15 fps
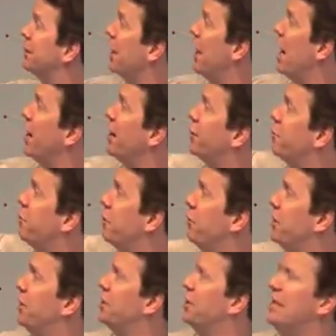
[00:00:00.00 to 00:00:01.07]
The high entropy
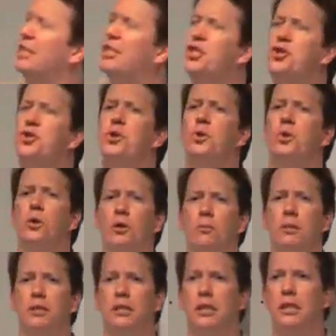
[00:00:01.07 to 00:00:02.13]
region is
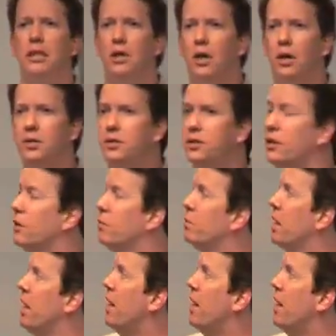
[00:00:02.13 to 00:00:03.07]
enormously larger